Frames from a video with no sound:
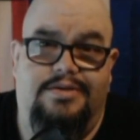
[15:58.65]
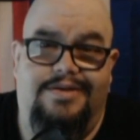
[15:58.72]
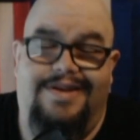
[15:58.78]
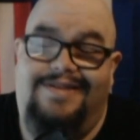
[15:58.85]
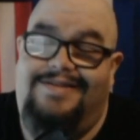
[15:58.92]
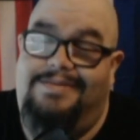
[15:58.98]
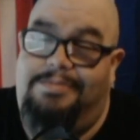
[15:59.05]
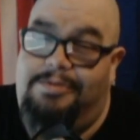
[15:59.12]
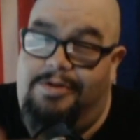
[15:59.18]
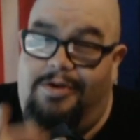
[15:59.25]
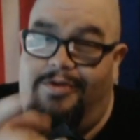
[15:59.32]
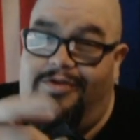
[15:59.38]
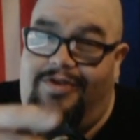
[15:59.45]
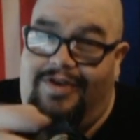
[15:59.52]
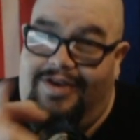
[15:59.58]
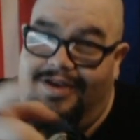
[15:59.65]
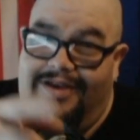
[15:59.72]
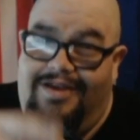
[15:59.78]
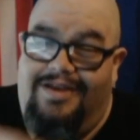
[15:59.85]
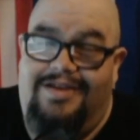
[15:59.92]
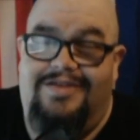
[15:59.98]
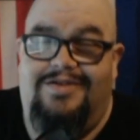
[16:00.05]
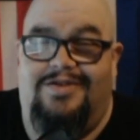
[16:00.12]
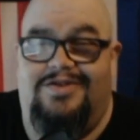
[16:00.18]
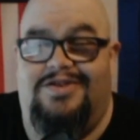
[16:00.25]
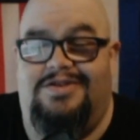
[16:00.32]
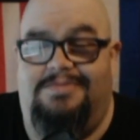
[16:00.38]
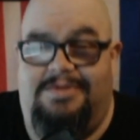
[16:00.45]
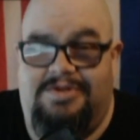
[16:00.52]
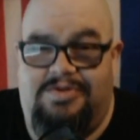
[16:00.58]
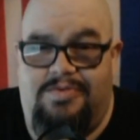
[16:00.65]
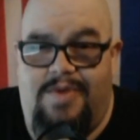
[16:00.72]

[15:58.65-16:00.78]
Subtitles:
Nancy Pelosi told us about the